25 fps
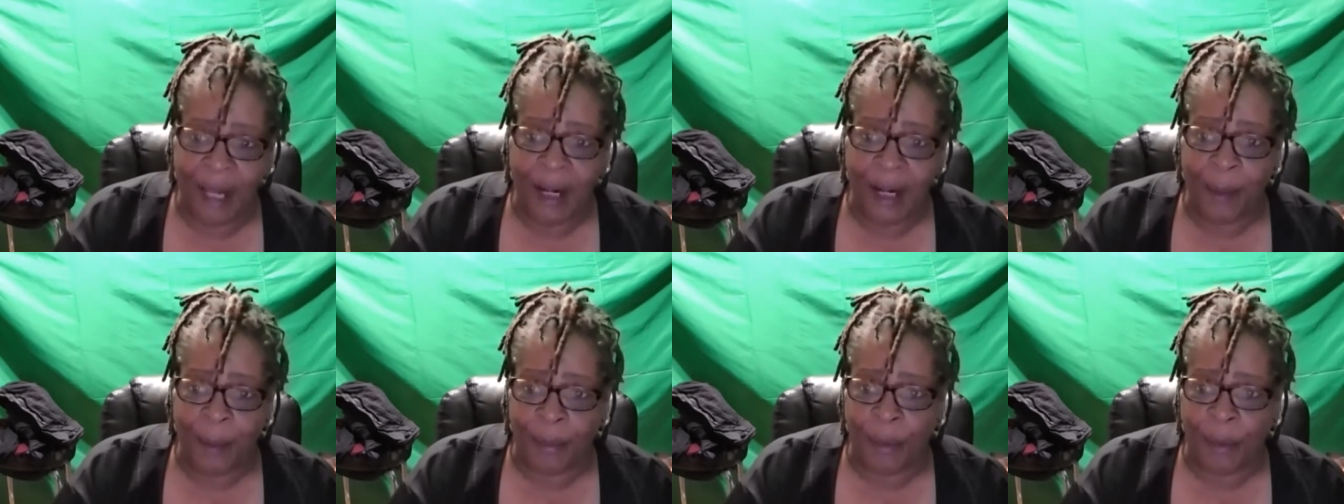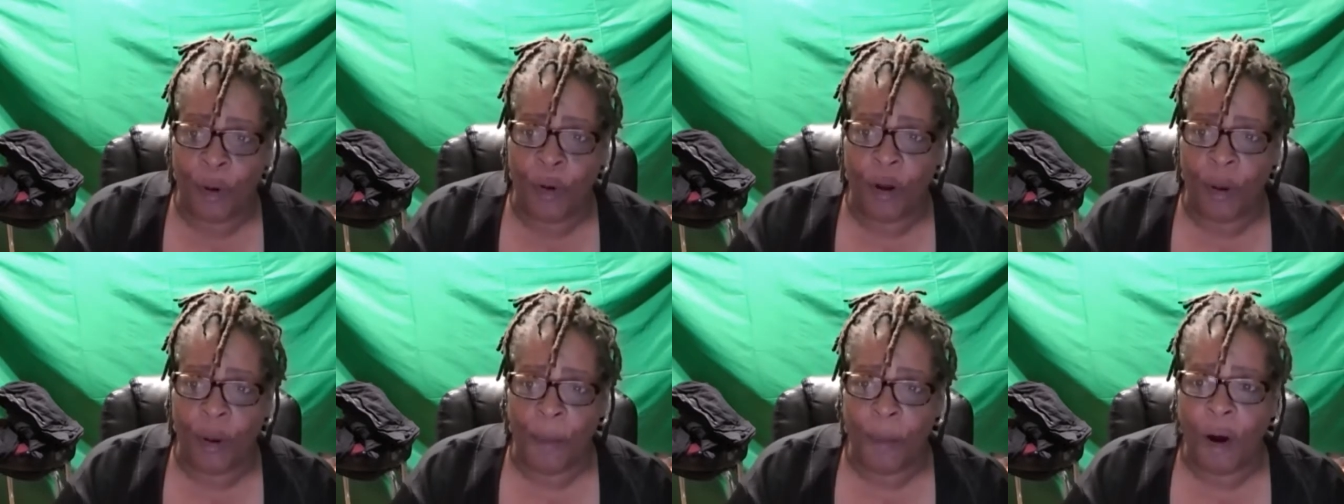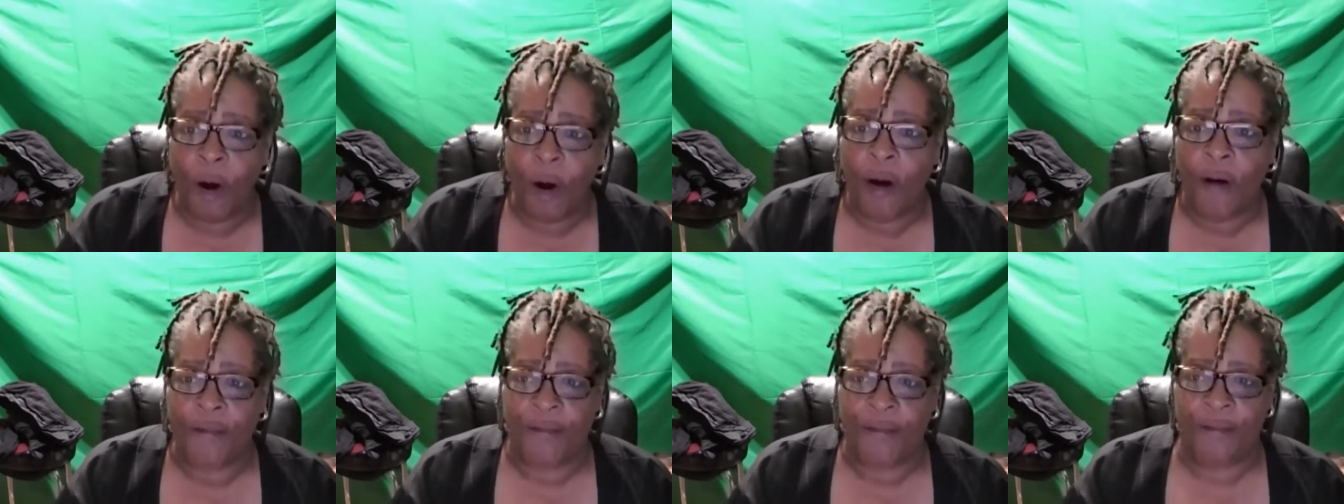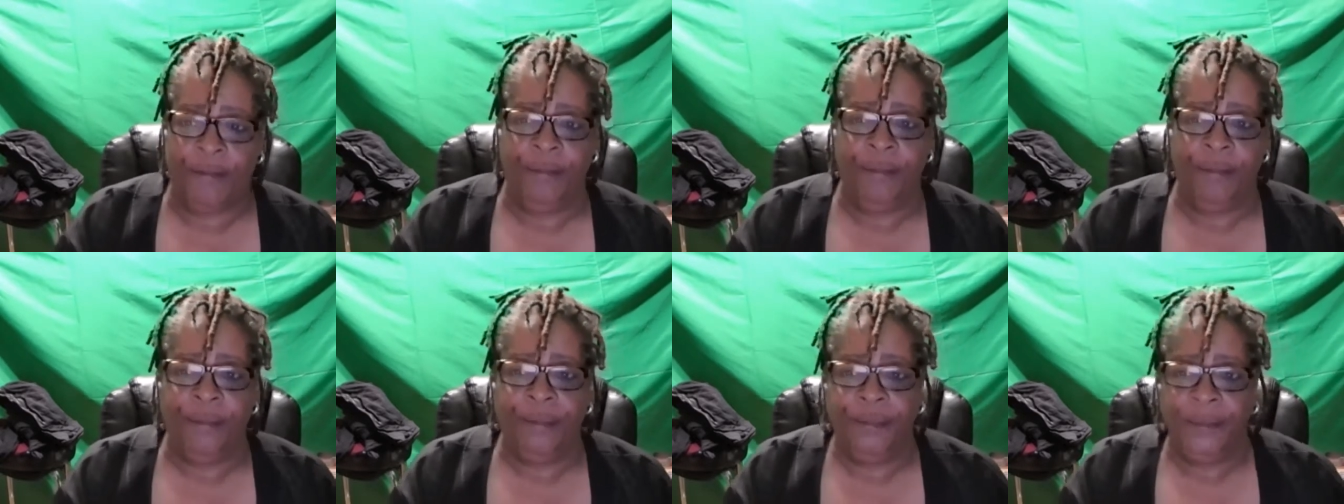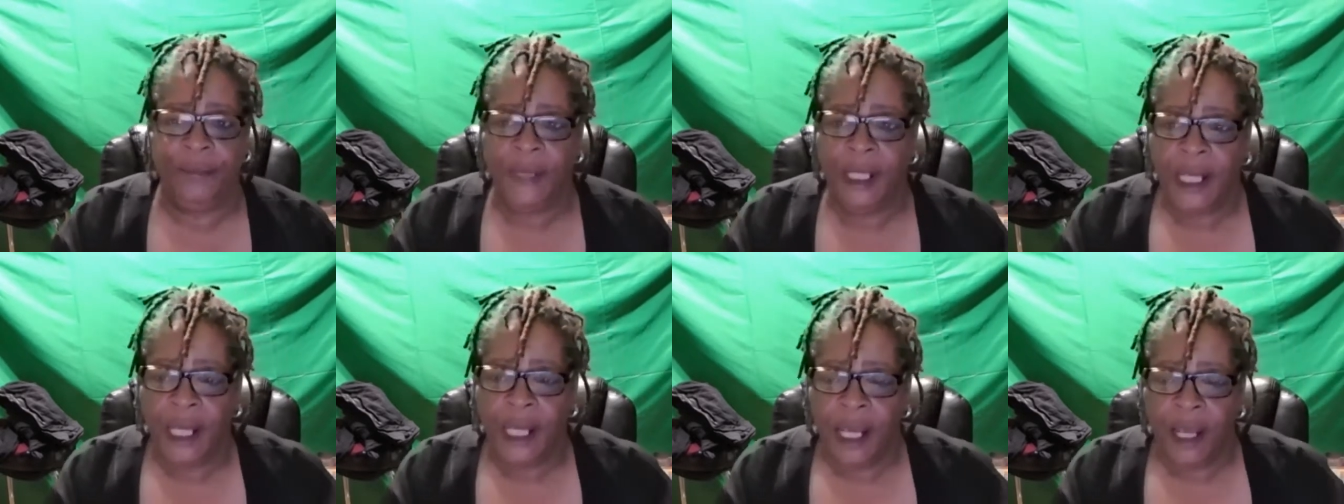might have broke him off.
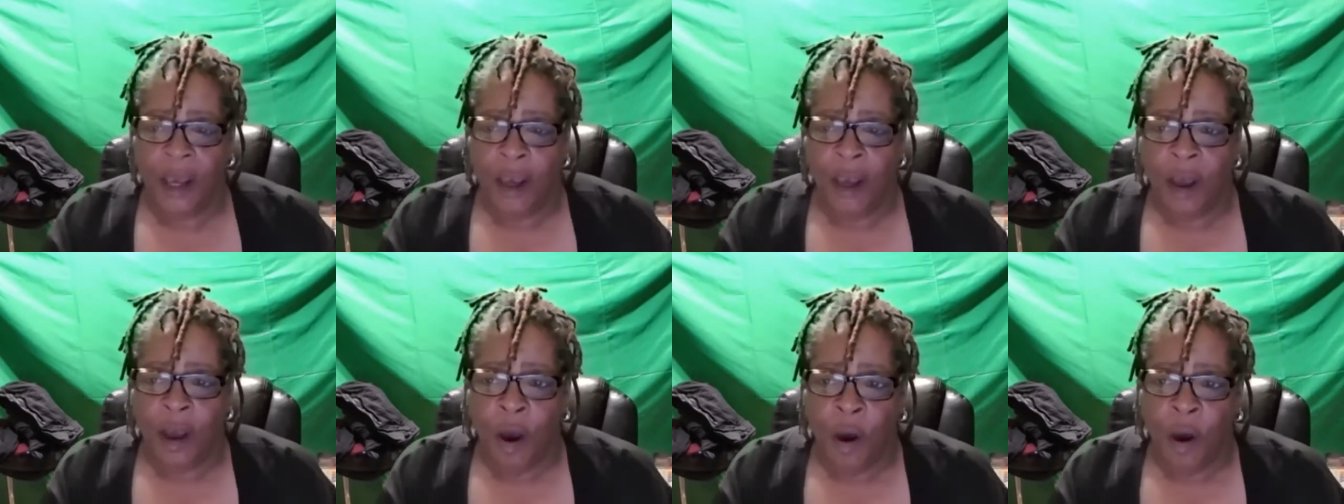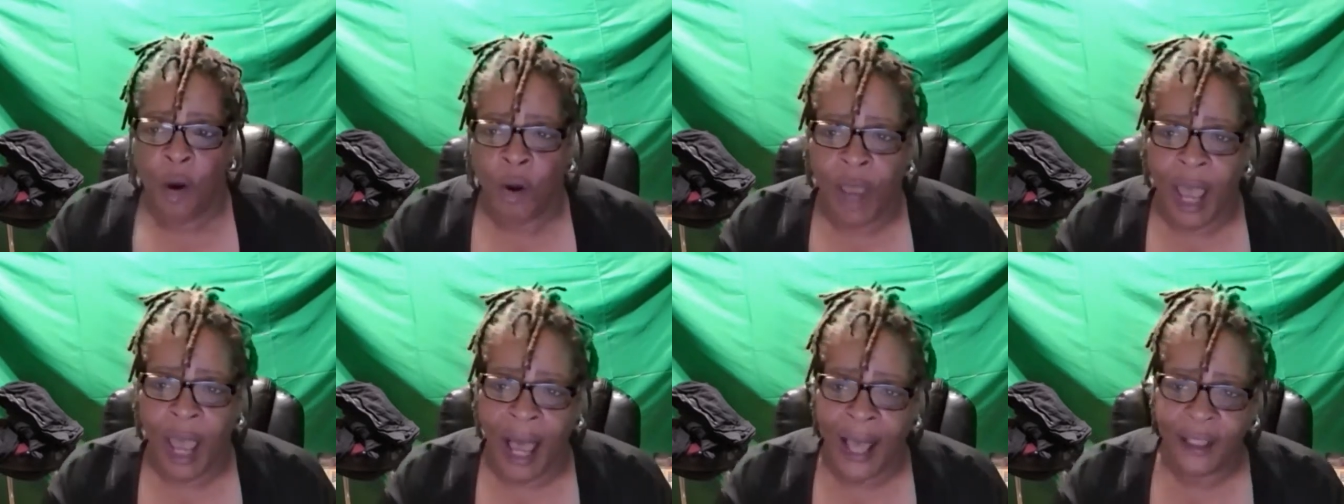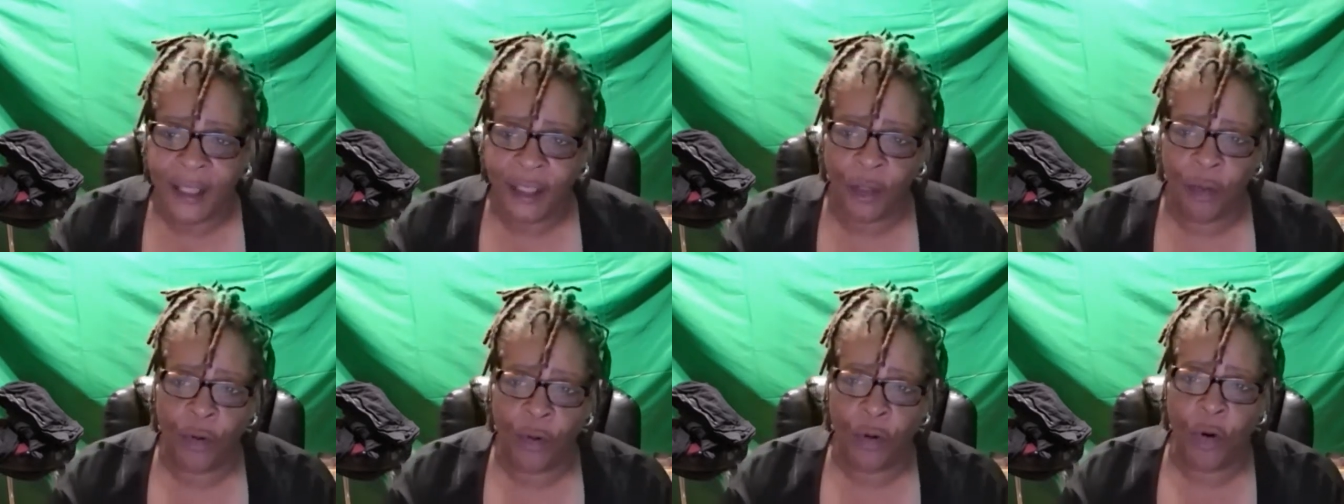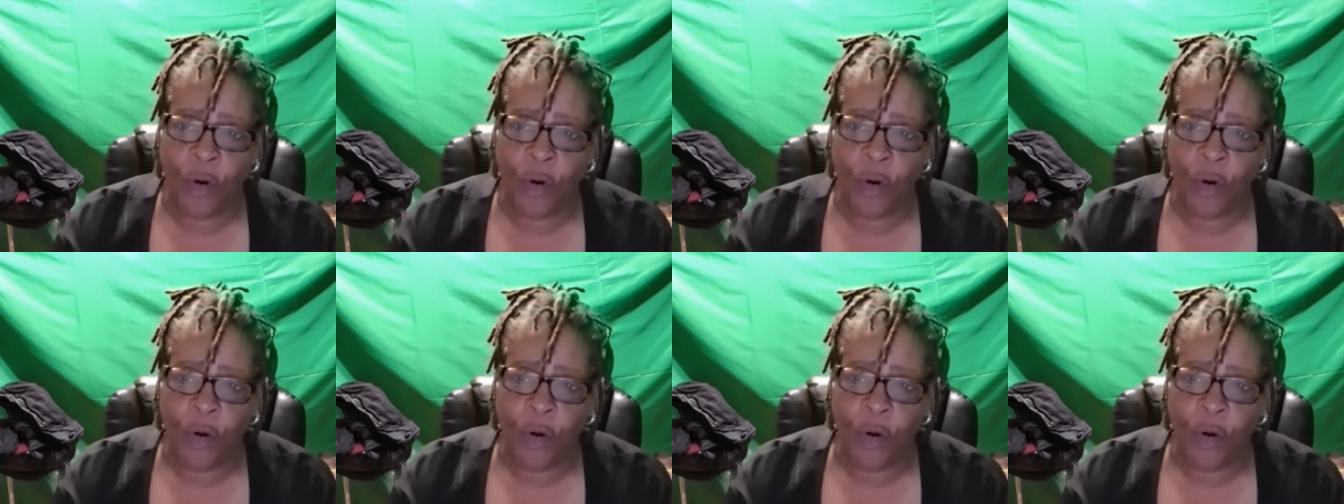Ocasio